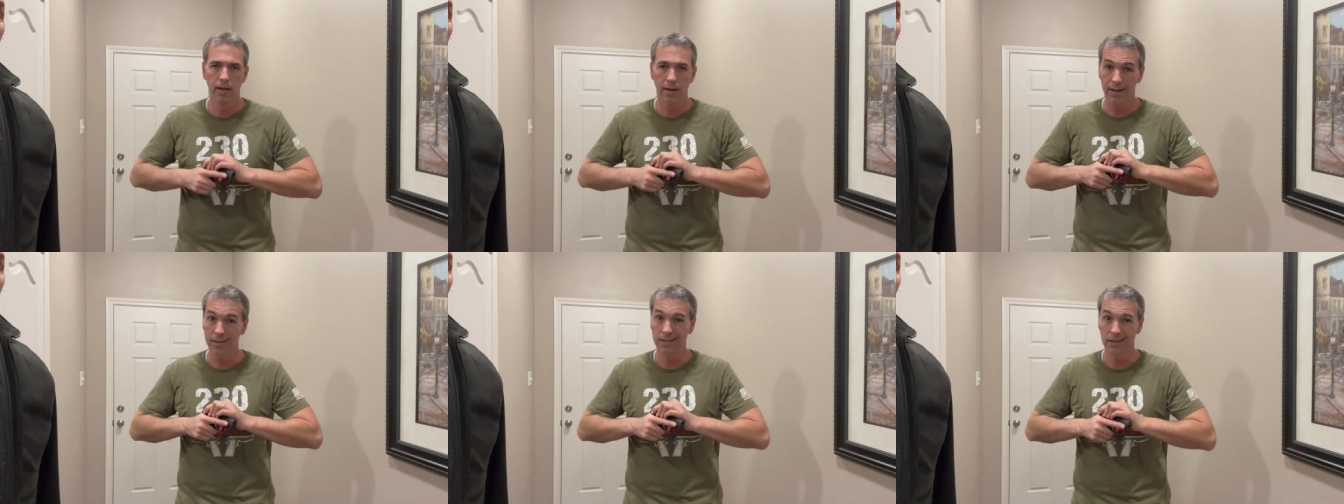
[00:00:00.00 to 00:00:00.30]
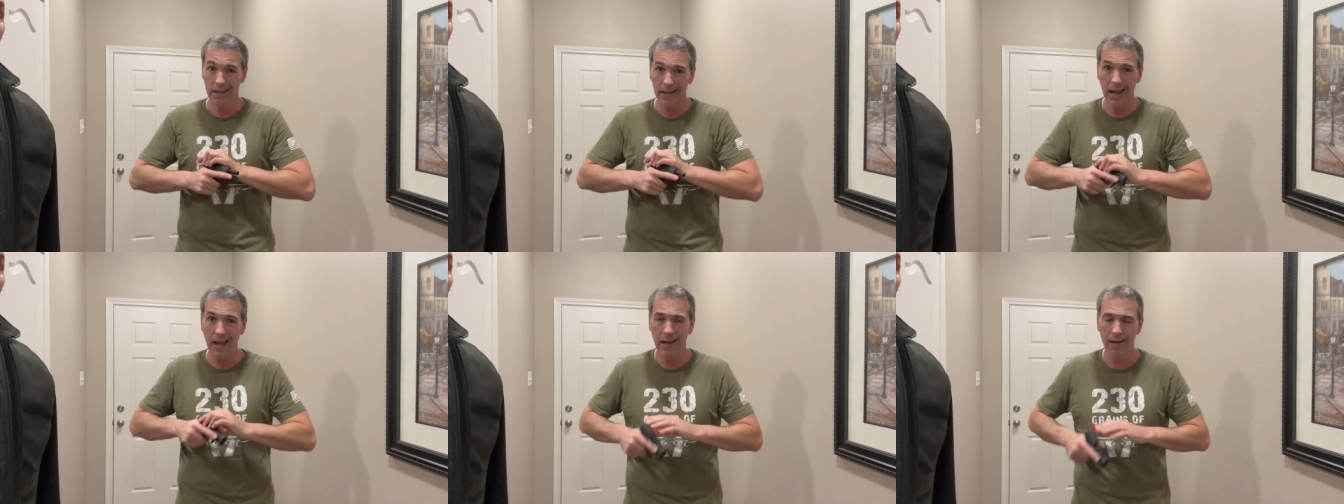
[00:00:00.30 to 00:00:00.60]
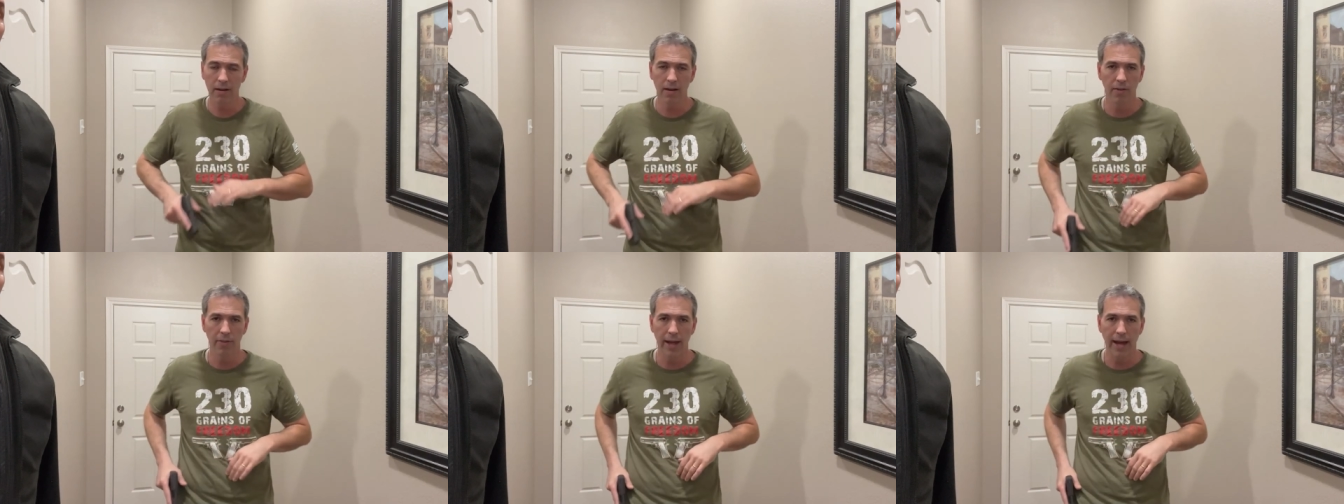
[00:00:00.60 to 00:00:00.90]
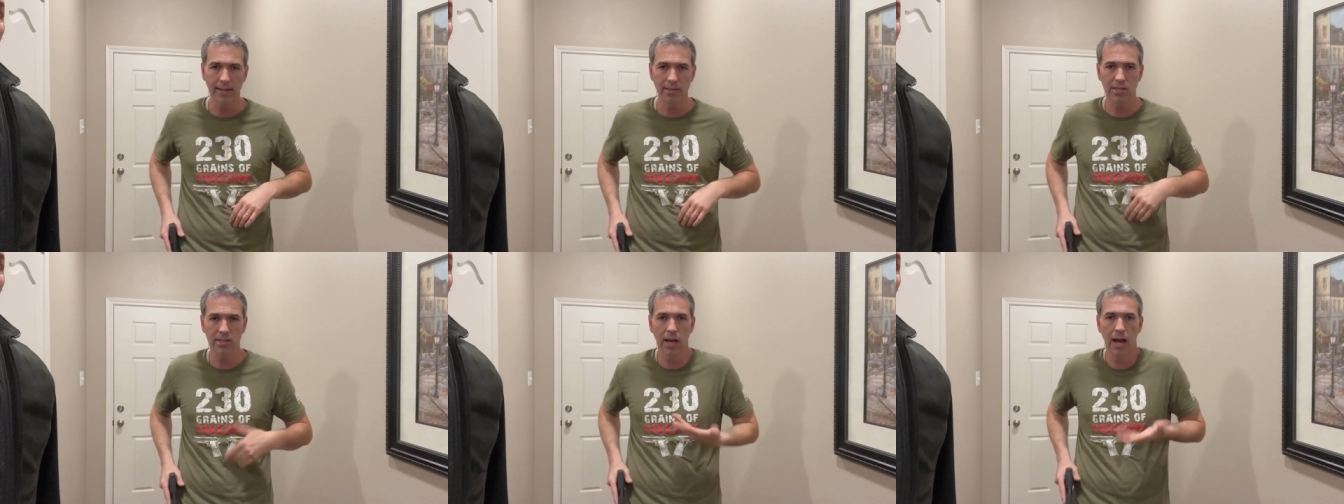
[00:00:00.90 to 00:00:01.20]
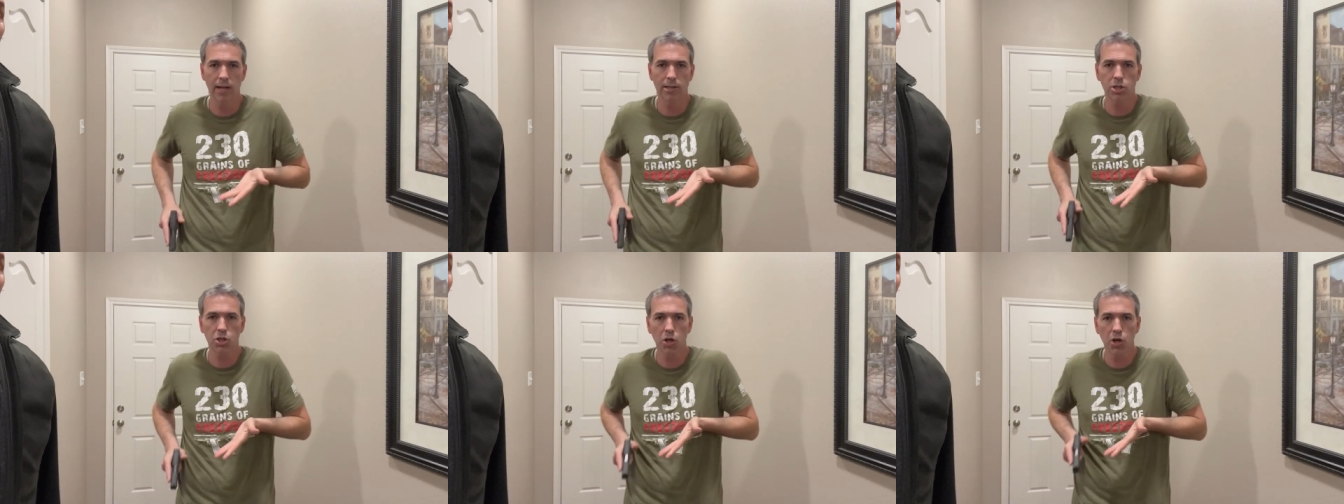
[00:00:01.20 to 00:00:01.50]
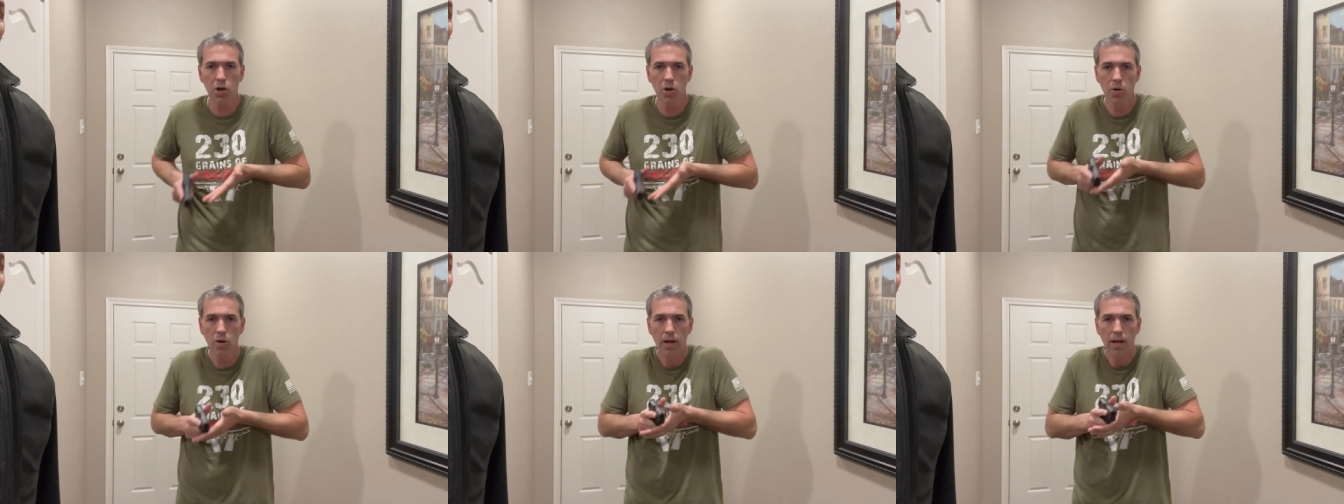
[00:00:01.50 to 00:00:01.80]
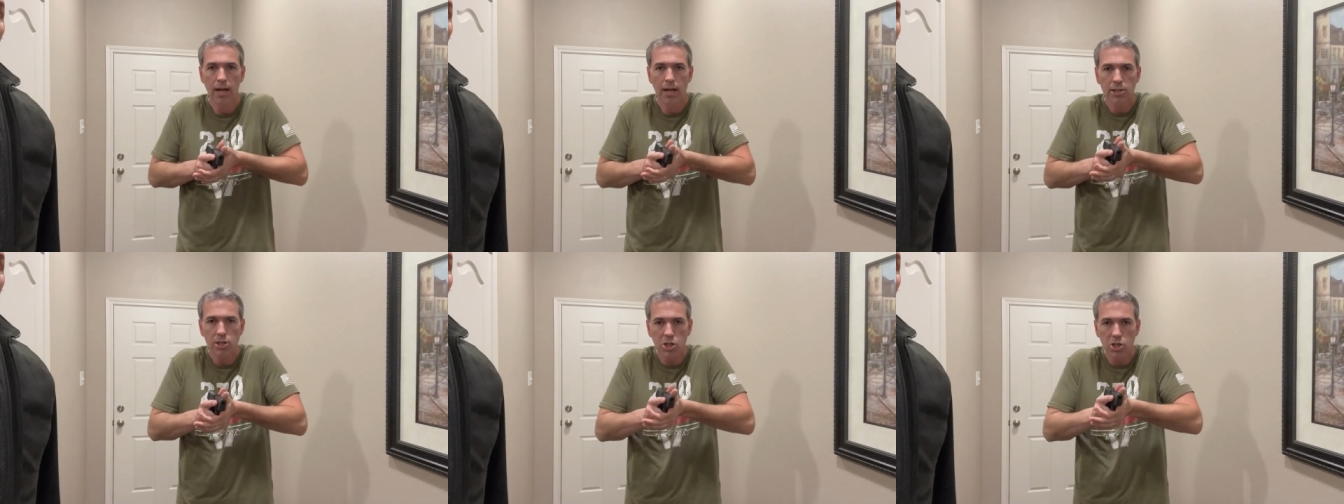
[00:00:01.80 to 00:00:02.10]
because again, that's not
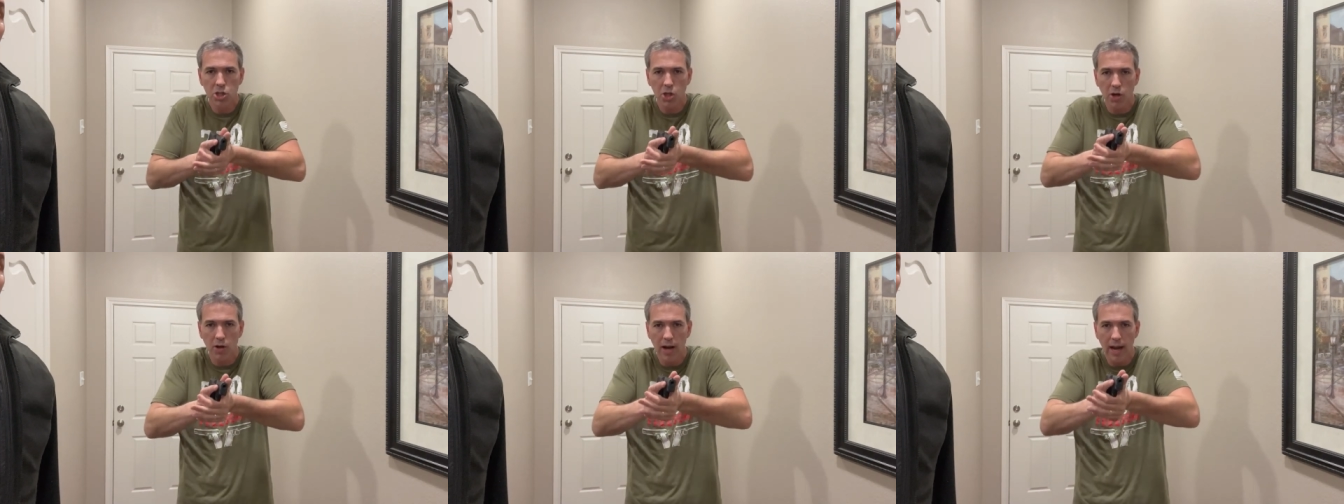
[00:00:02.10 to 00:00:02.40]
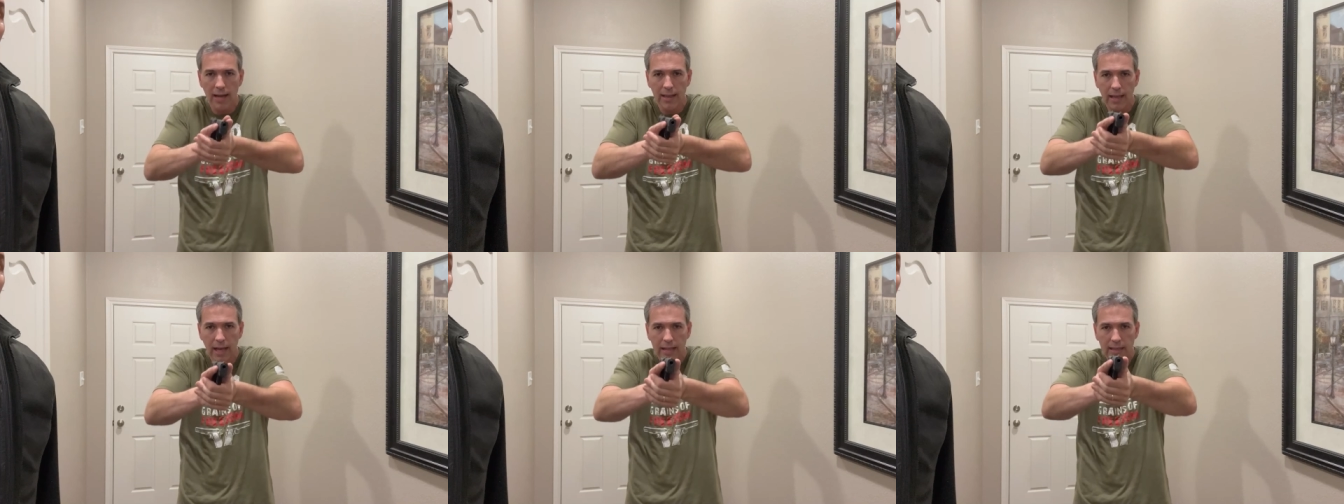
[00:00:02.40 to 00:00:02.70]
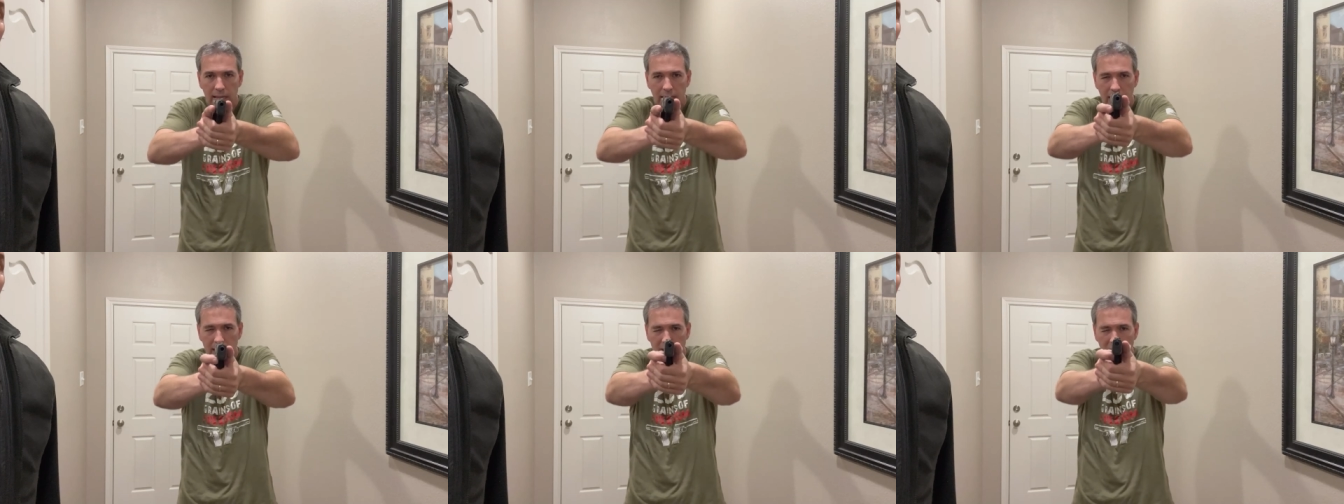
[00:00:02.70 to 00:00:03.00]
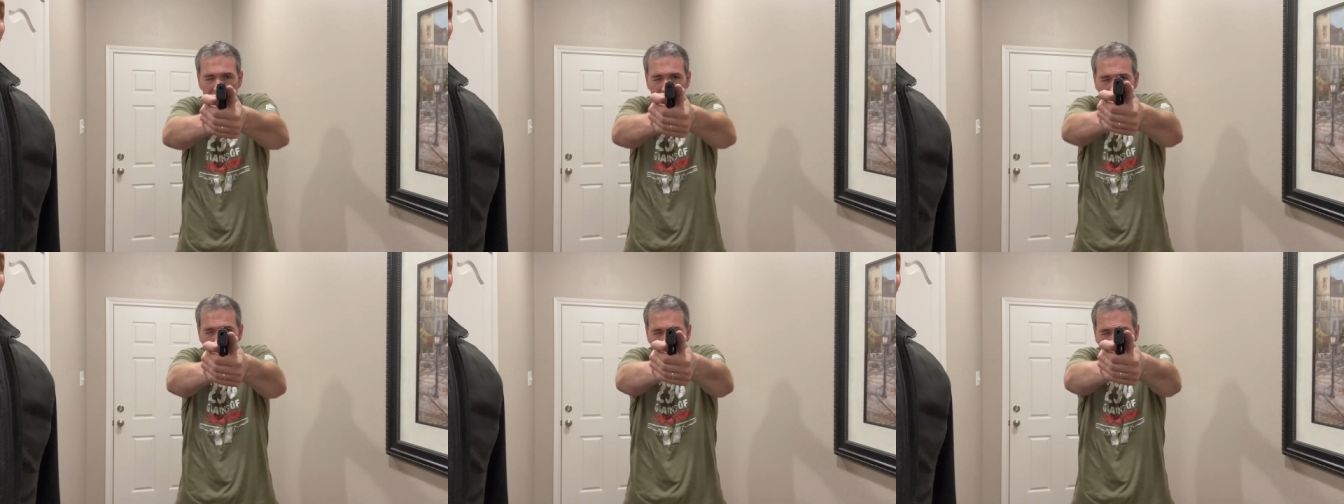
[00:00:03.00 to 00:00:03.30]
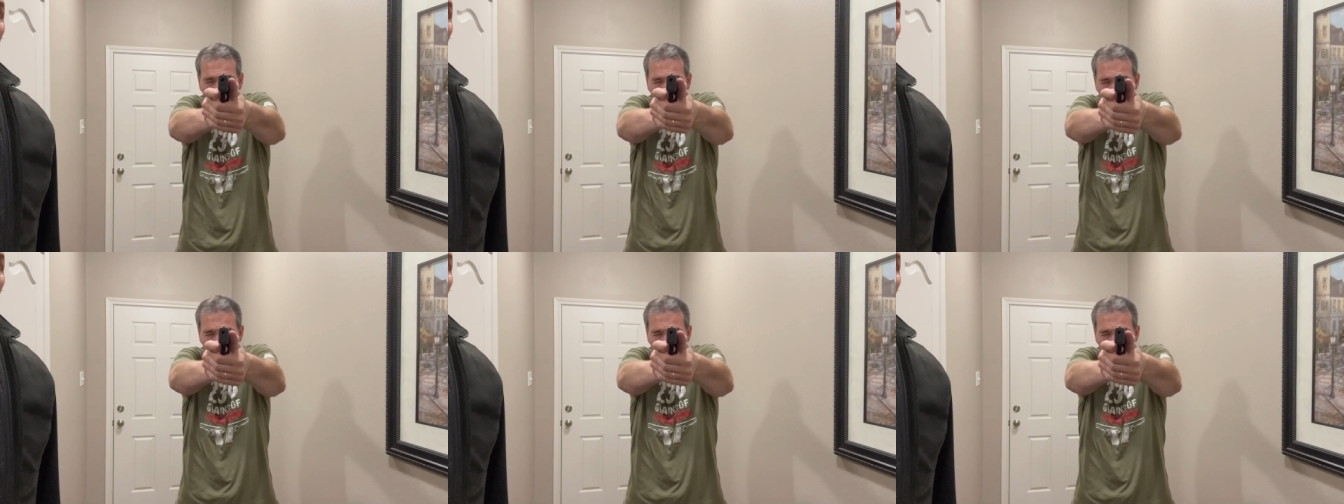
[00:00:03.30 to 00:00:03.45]
true. Just turn your head like this.